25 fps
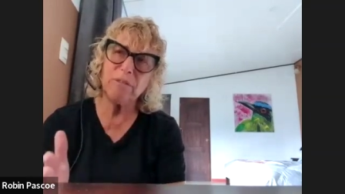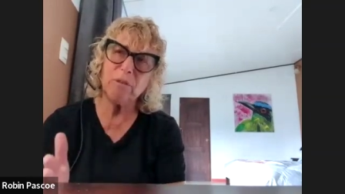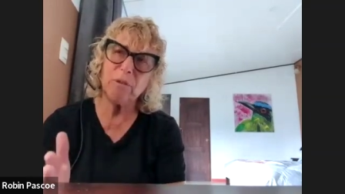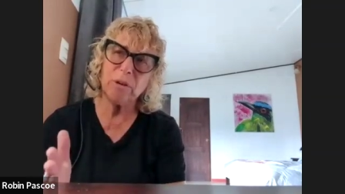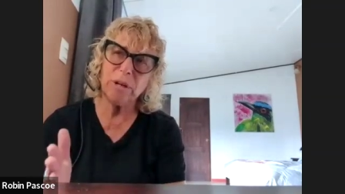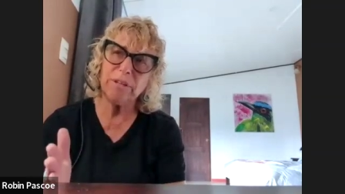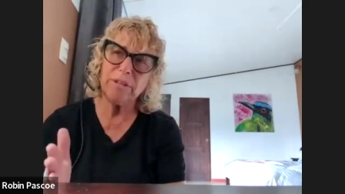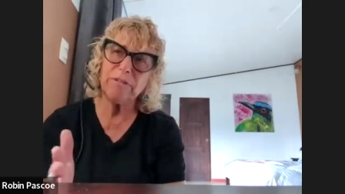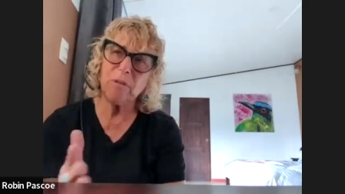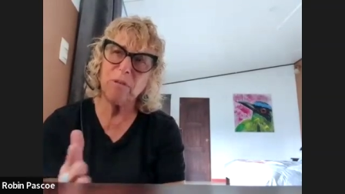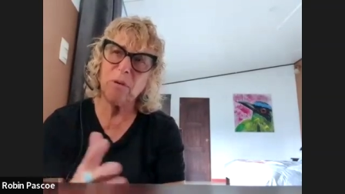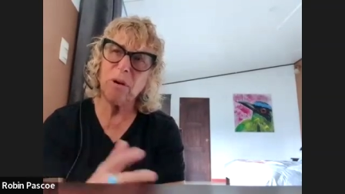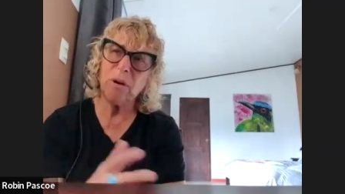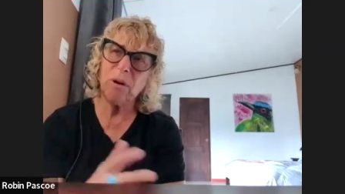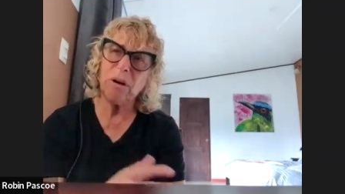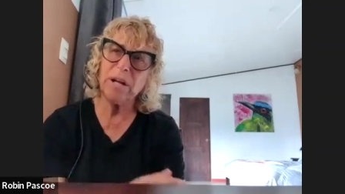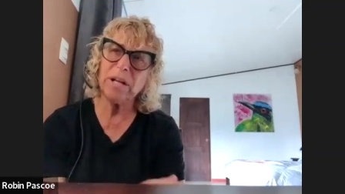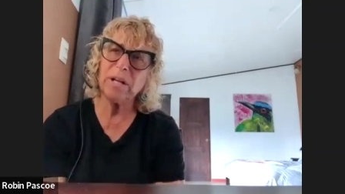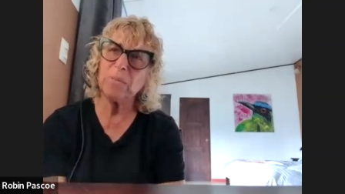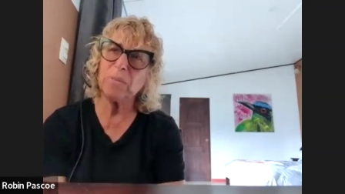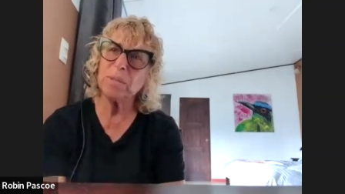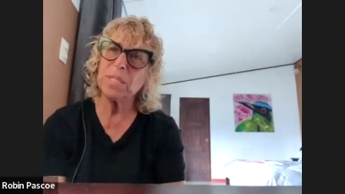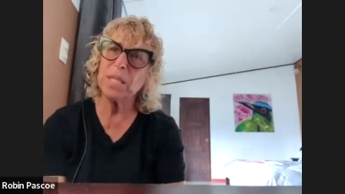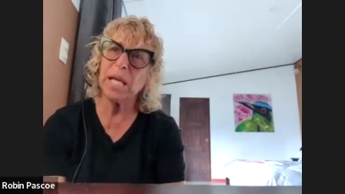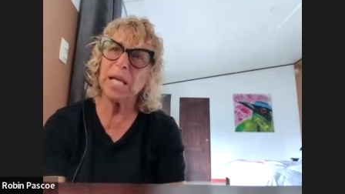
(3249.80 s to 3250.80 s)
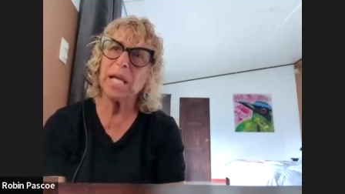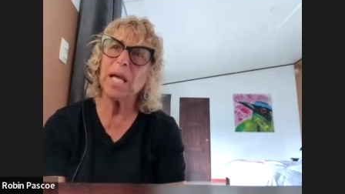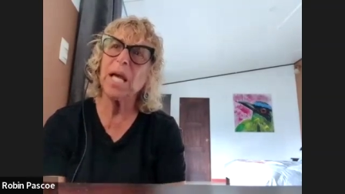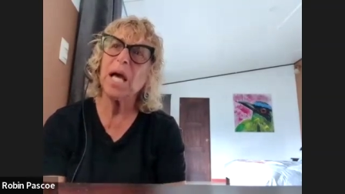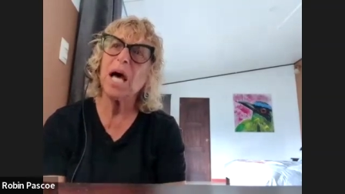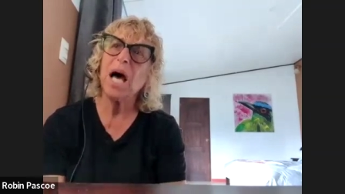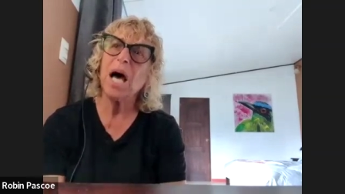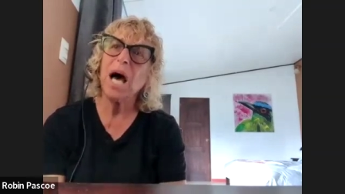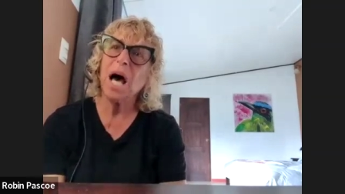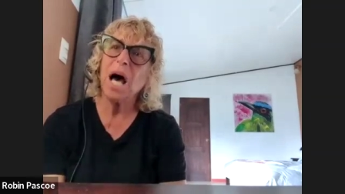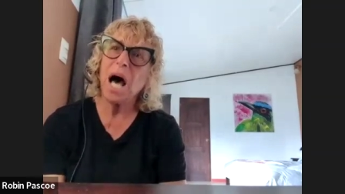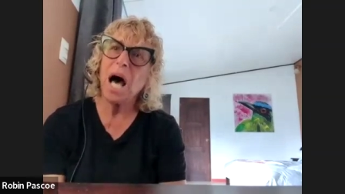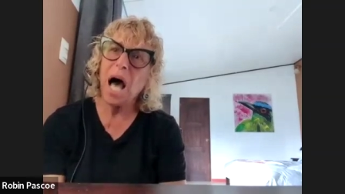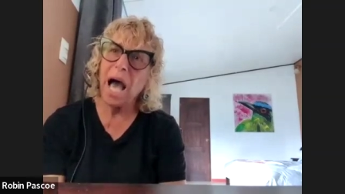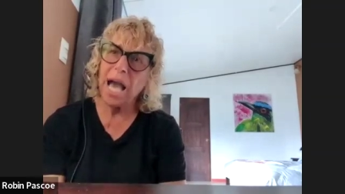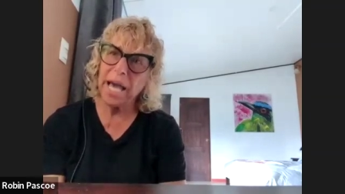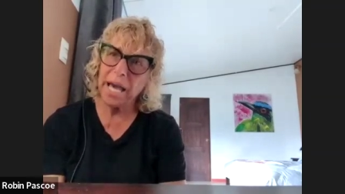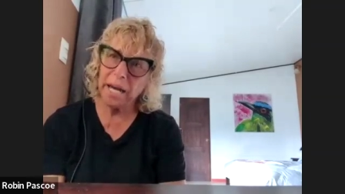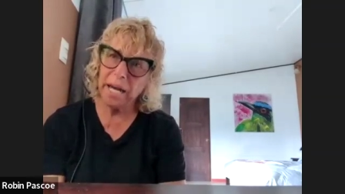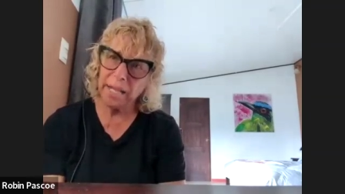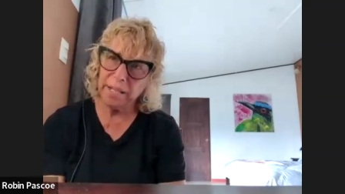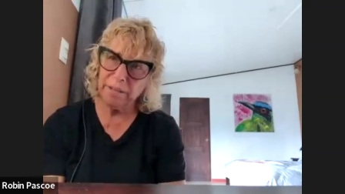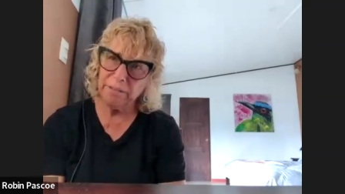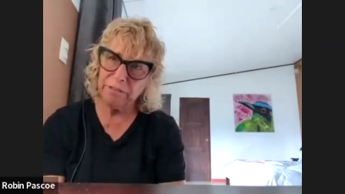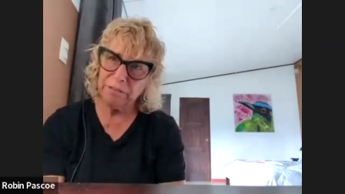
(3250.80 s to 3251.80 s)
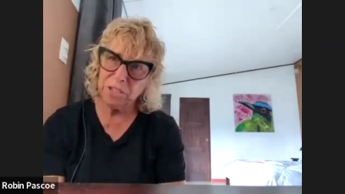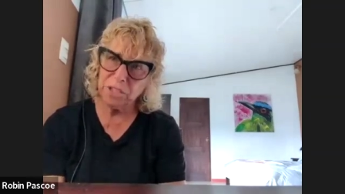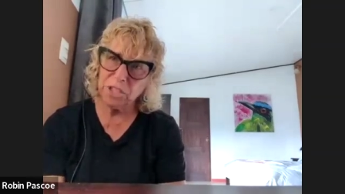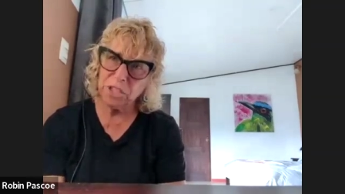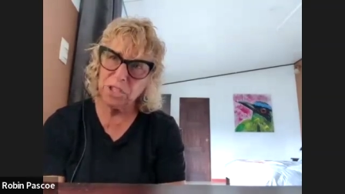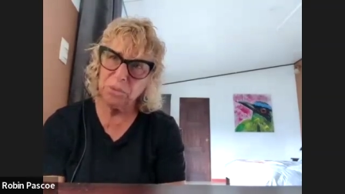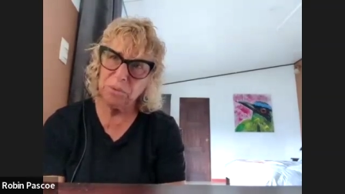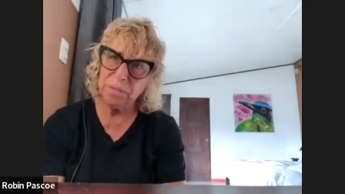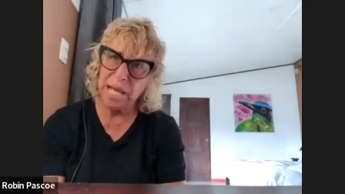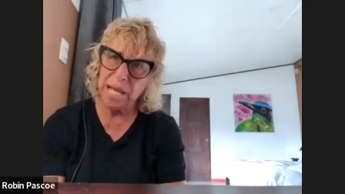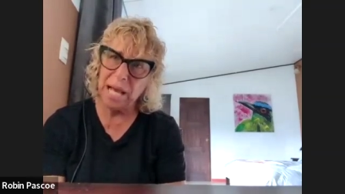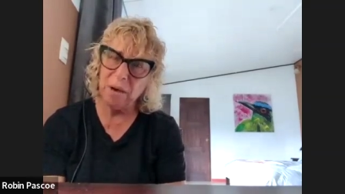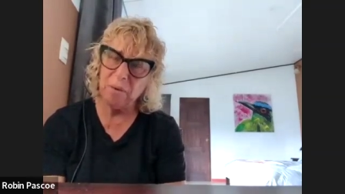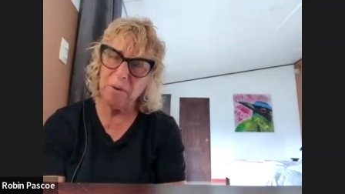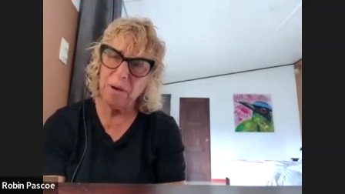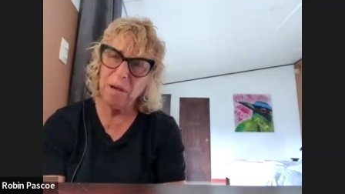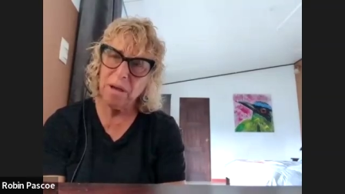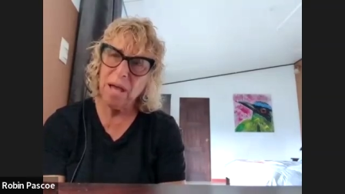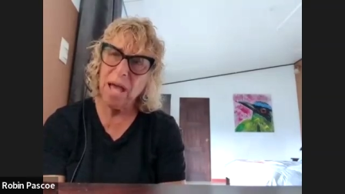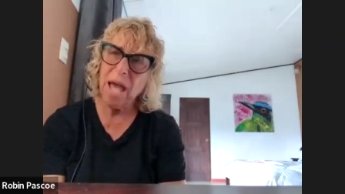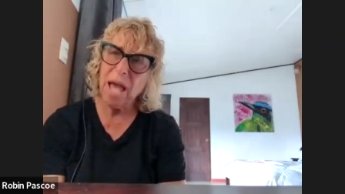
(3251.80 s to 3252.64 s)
44, it was like, I got to live for two now.